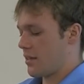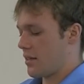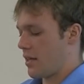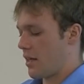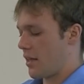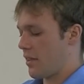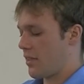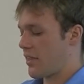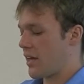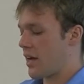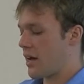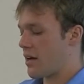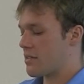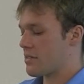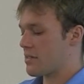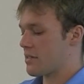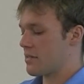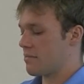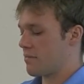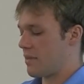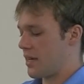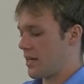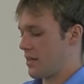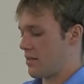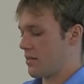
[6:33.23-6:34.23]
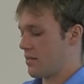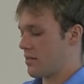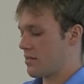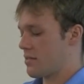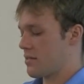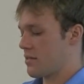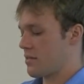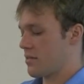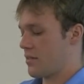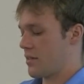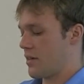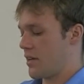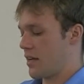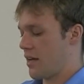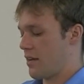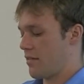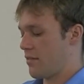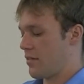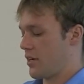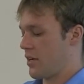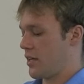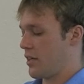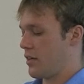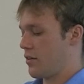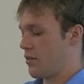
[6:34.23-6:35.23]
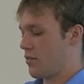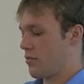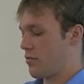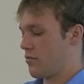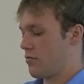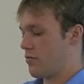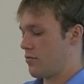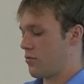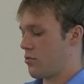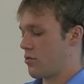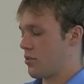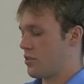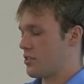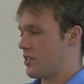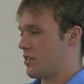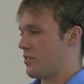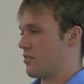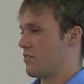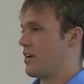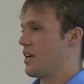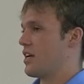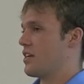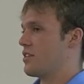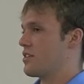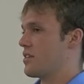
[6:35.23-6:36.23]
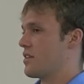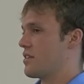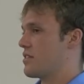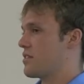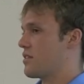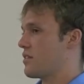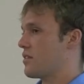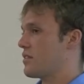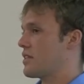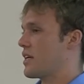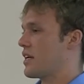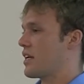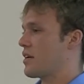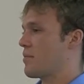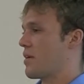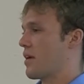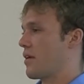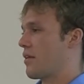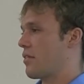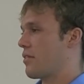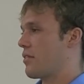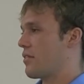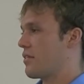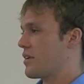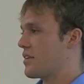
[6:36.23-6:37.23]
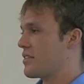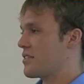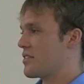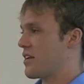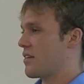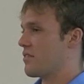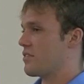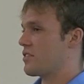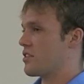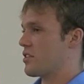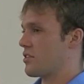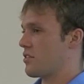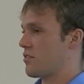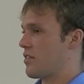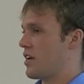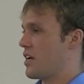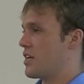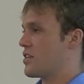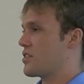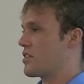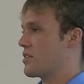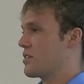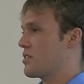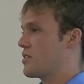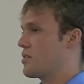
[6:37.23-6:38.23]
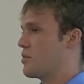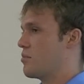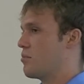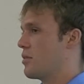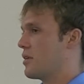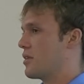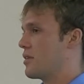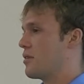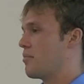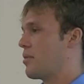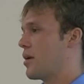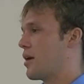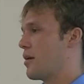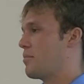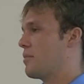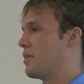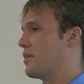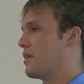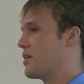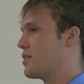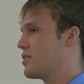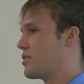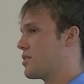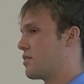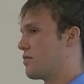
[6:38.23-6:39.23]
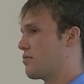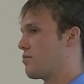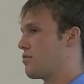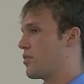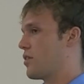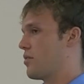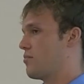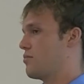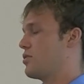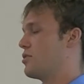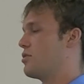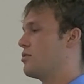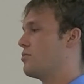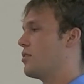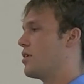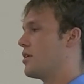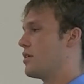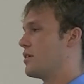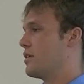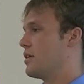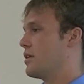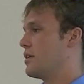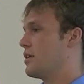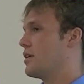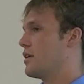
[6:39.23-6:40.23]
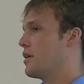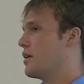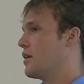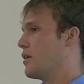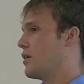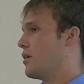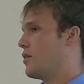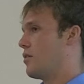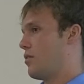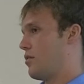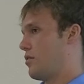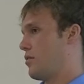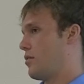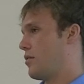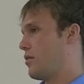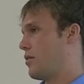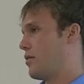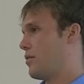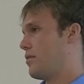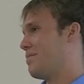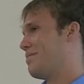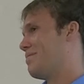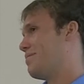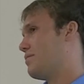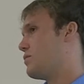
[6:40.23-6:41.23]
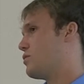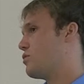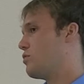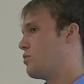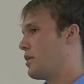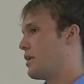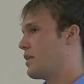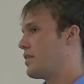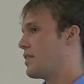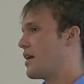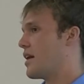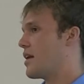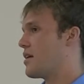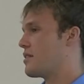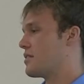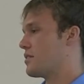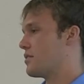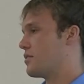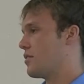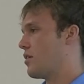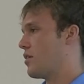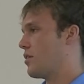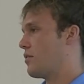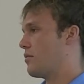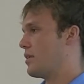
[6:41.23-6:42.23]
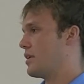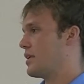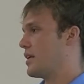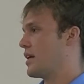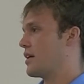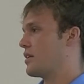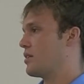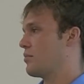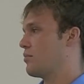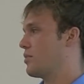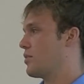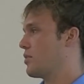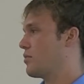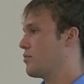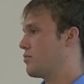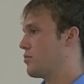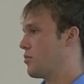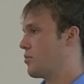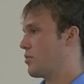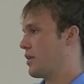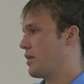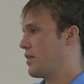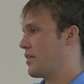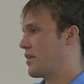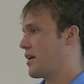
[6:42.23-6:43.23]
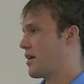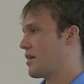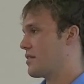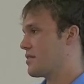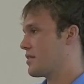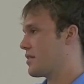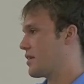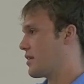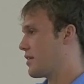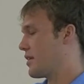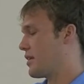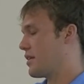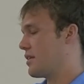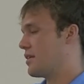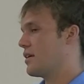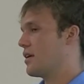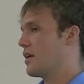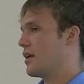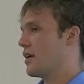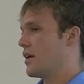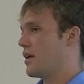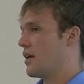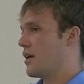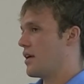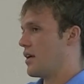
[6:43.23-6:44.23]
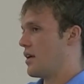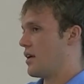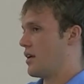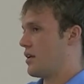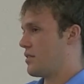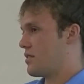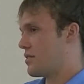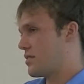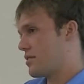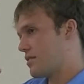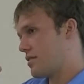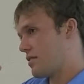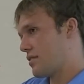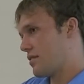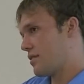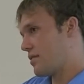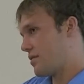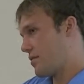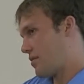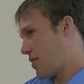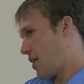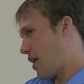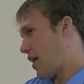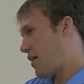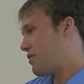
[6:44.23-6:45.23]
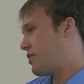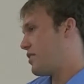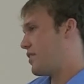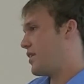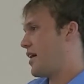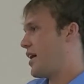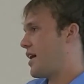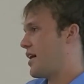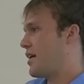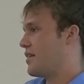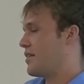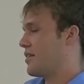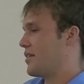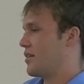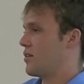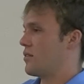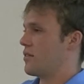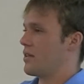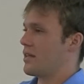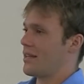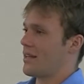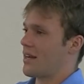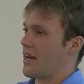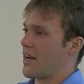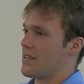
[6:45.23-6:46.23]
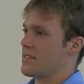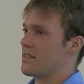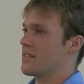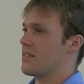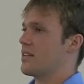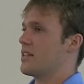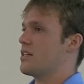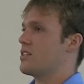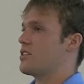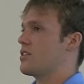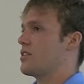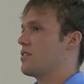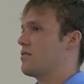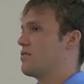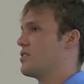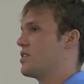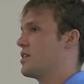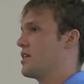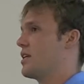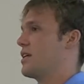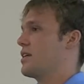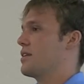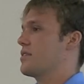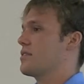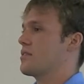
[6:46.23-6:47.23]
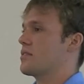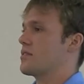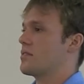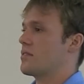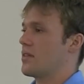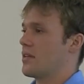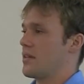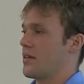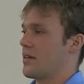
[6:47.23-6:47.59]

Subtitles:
1,000 males every 4 generations, it'll take about 37 generations to put the population from 220,000 all the way down to below 40,000. And then it's, after that, you get isolation of genes.